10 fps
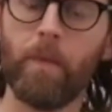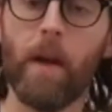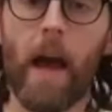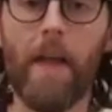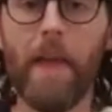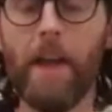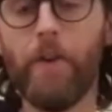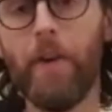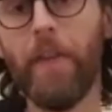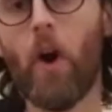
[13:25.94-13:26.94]
And then
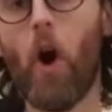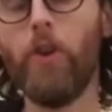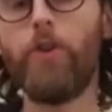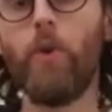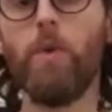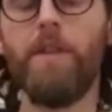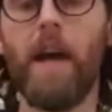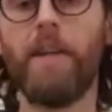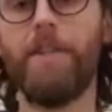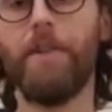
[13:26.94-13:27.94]
you're in the outro
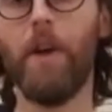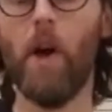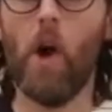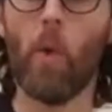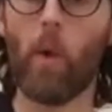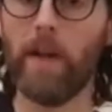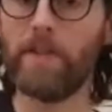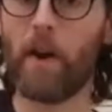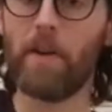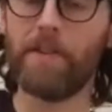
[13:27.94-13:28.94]
section where he
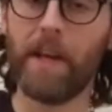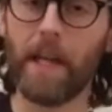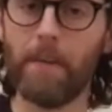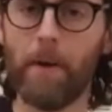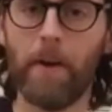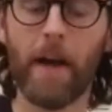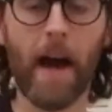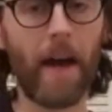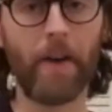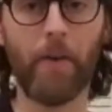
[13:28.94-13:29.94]
starts singing about
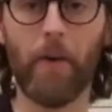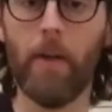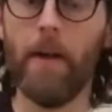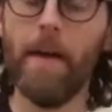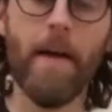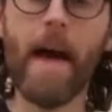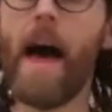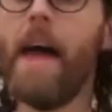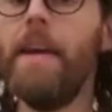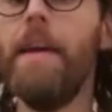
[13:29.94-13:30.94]
had it all.
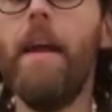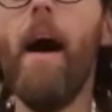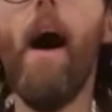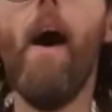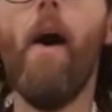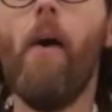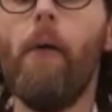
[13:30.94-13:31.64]
Had it all!